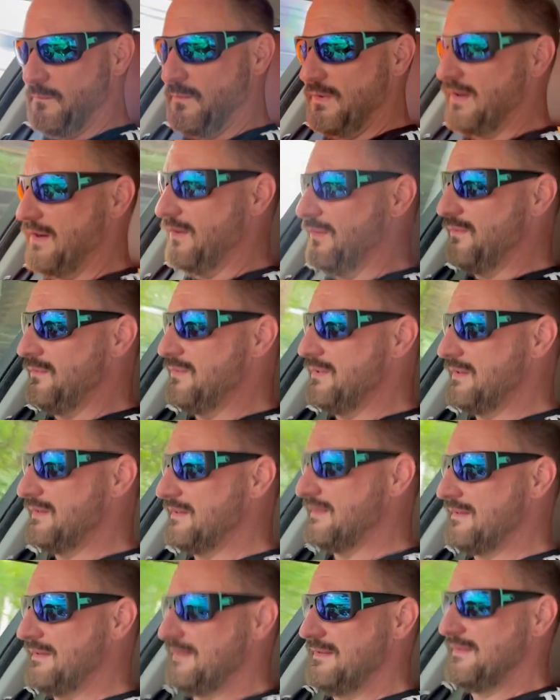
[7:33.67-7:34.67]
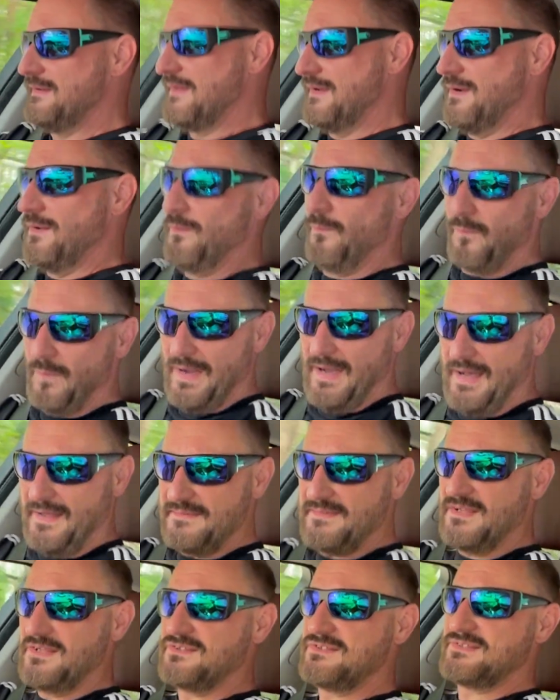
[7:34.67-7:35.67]
Well,
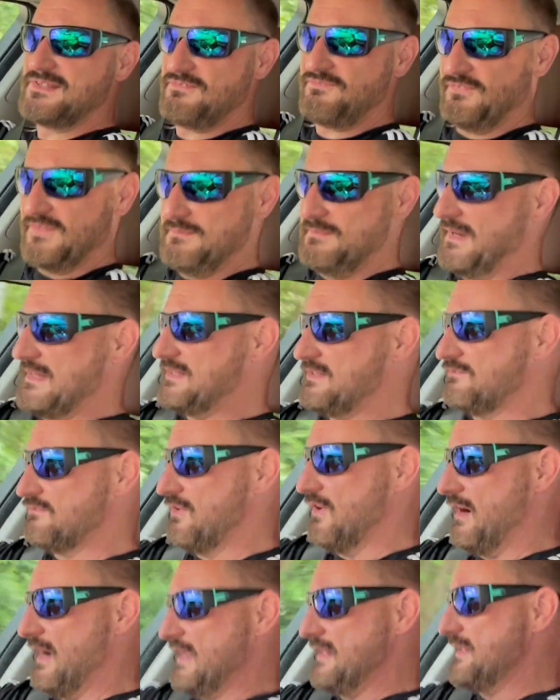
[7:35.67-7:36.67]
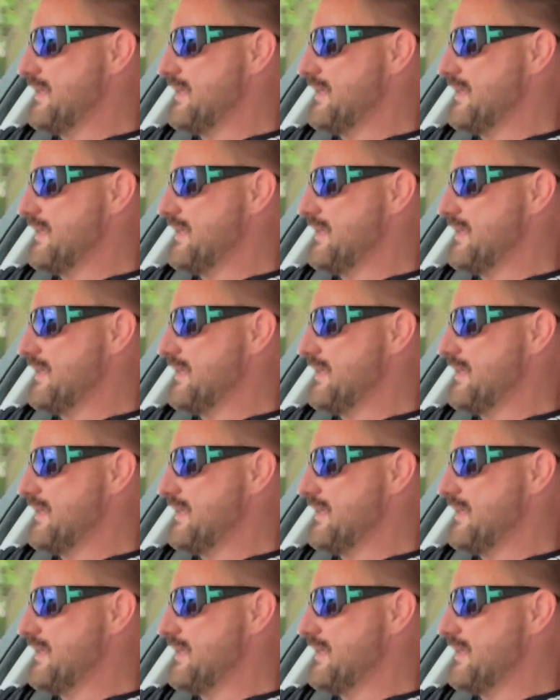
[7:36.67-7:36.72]
one, it's definitely made the ride